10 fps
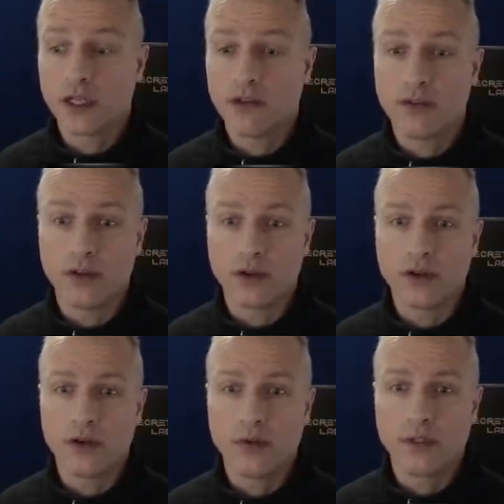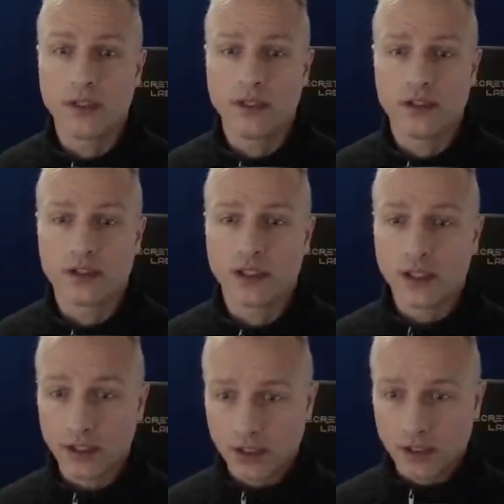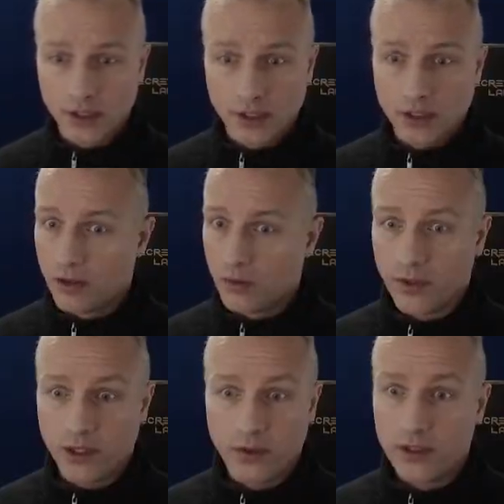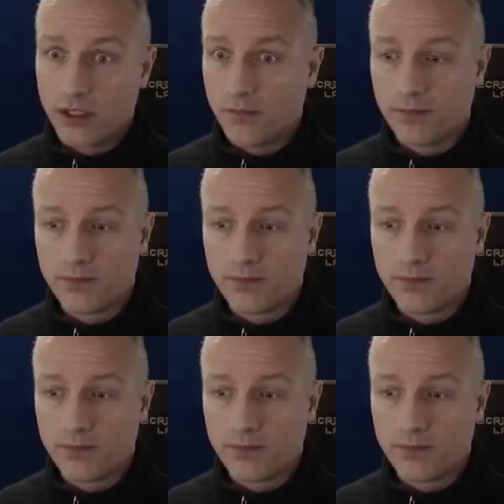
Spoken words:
if you recall, because without it,